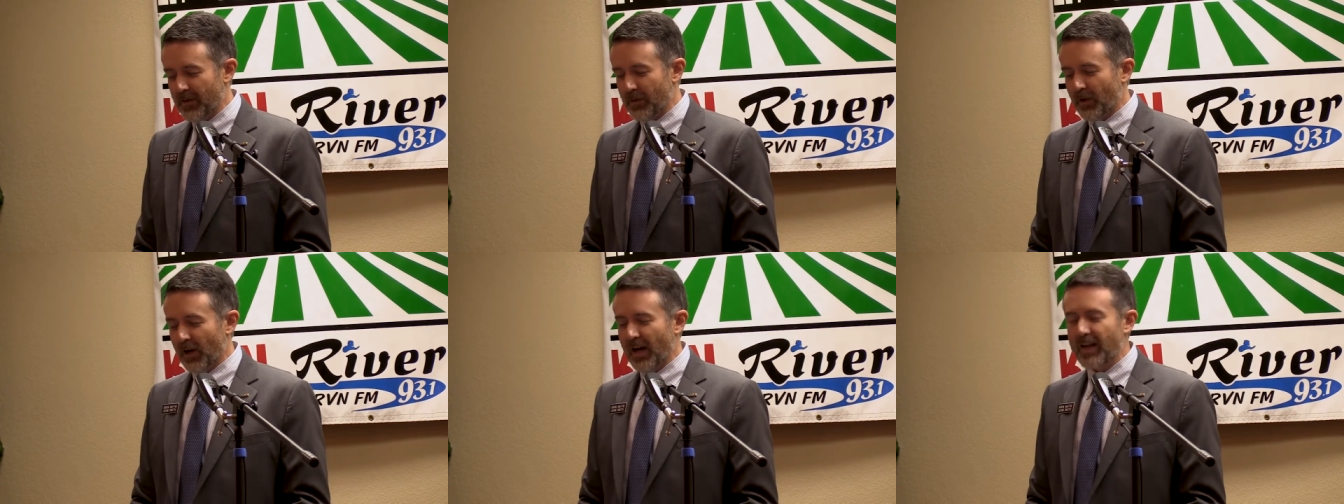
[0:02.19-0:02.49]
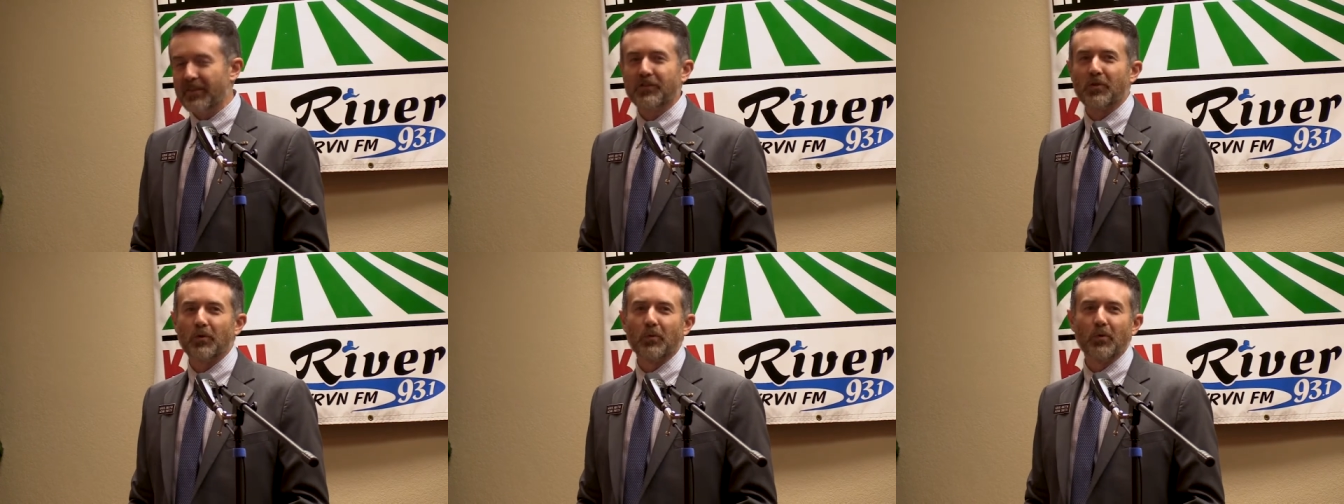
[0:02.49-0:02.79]
the
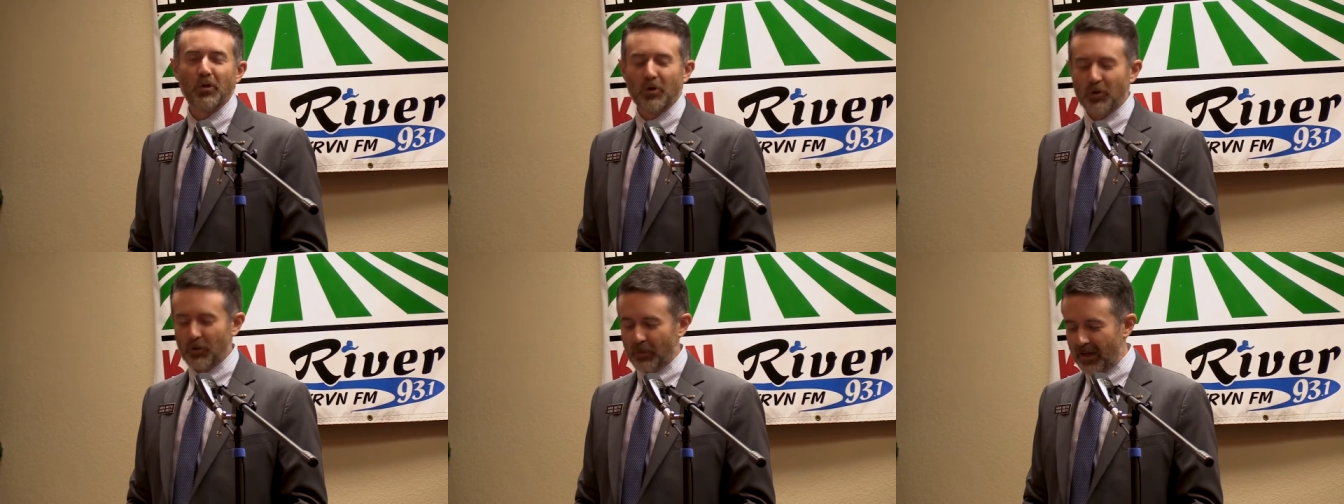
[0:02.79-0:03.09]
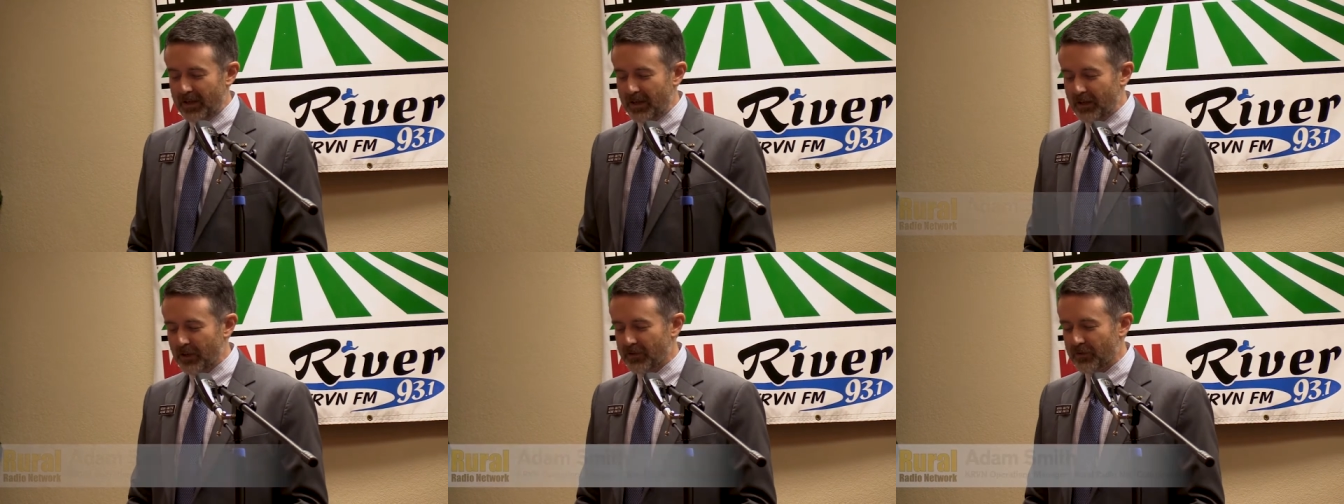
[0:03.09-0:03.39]
Nebraska Rural
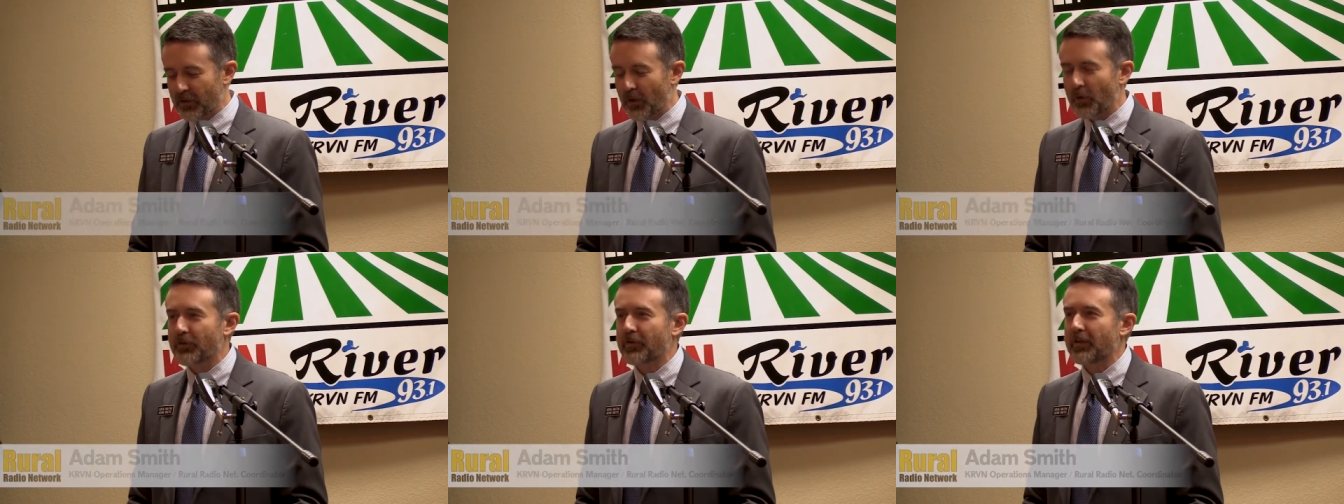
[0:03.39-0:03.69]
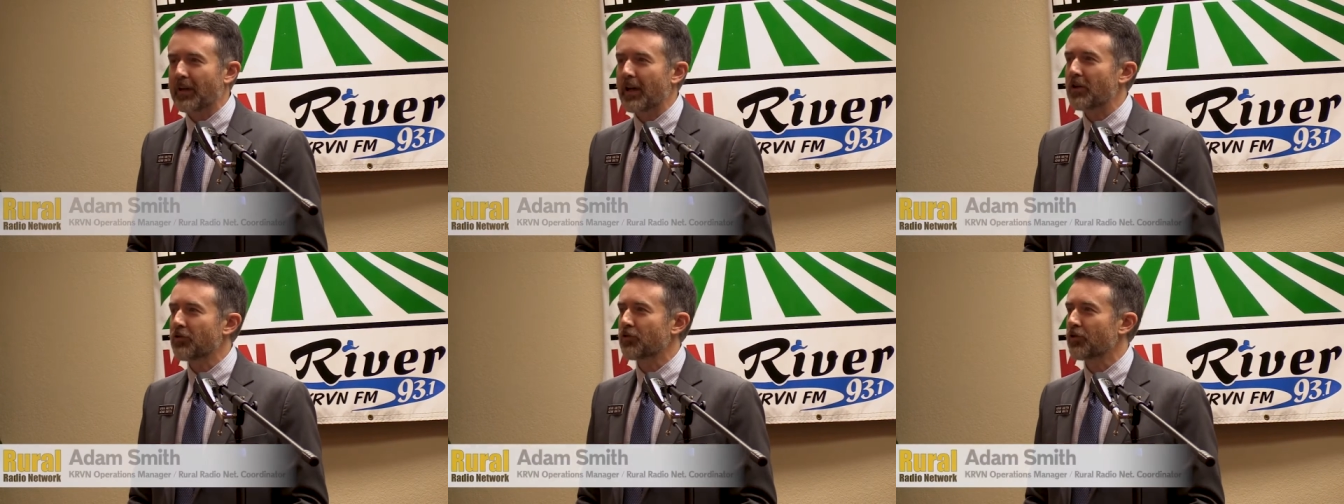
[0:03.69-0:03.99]
Radio
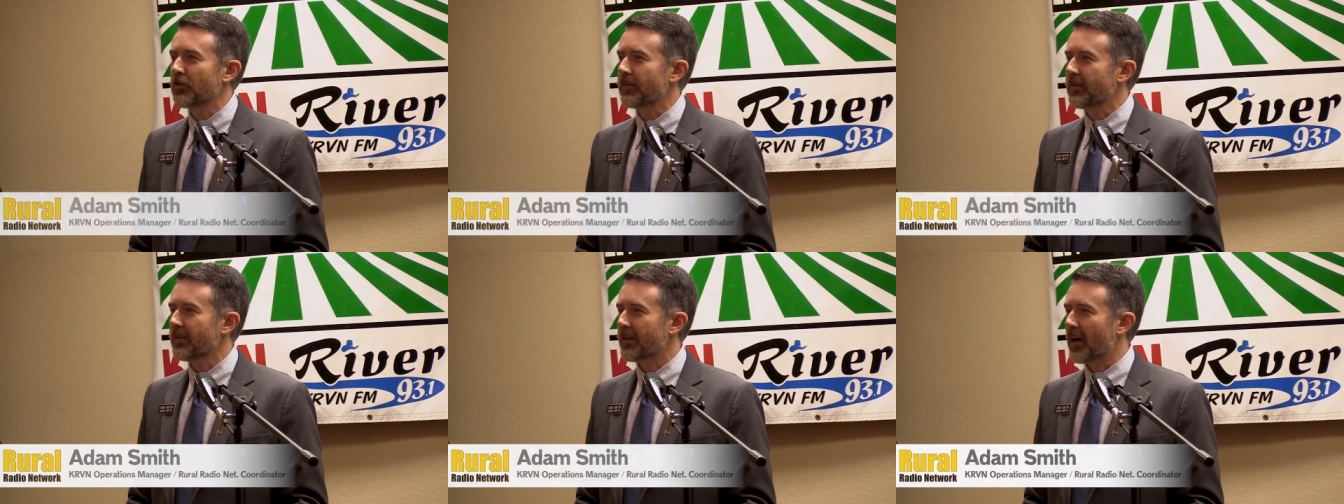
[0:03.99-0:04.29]
Association,